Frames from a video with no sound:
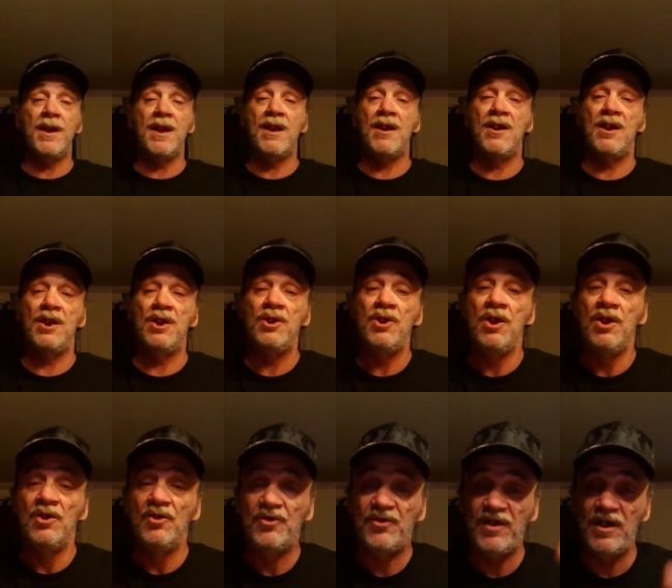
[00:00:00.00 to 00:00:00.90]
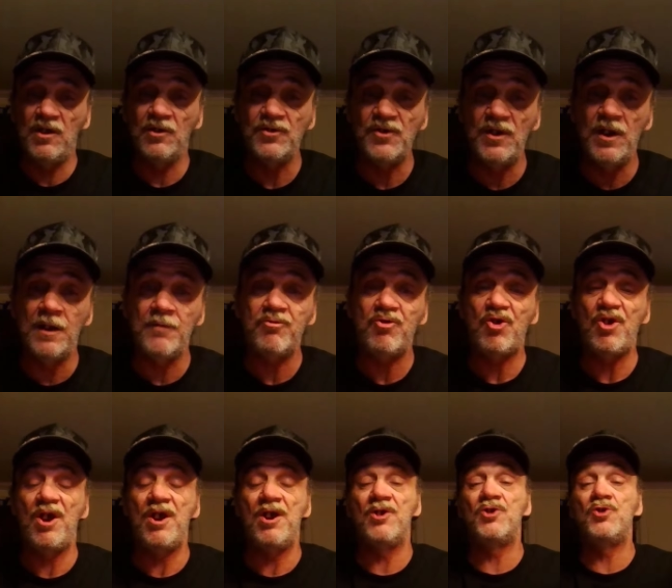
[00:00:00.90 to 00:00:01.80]
Aaron sells enough
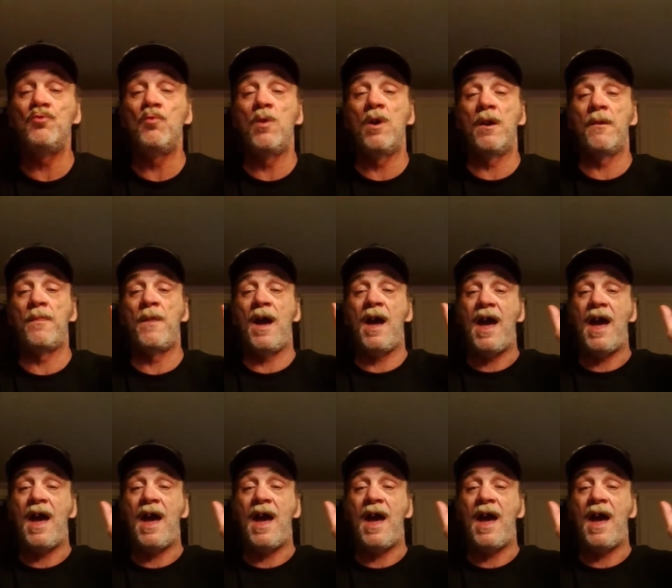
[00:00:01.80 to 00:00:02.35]
shares to where the